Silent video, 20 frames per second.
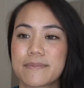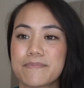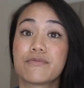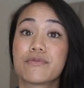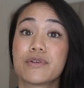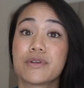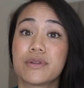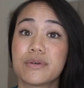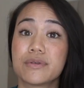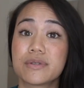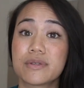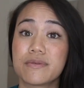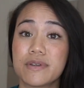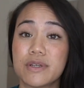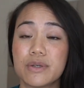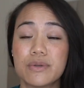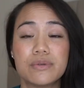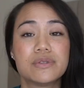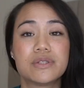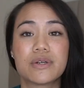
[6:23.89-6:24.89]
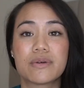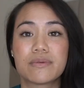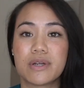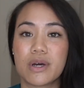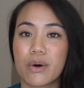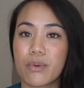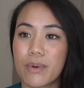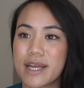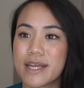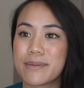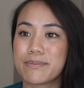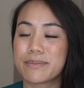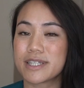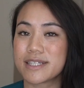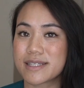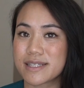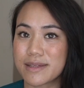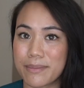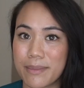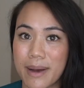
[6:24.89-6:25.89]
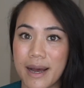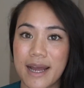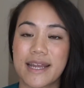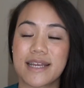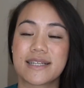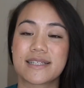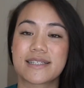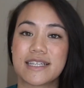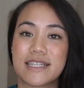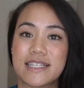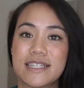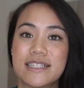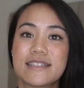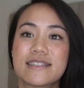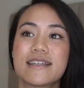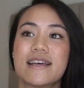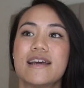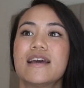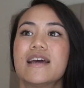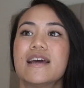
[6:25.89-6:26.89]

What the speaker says: For those of you who don't know what implicit bias is,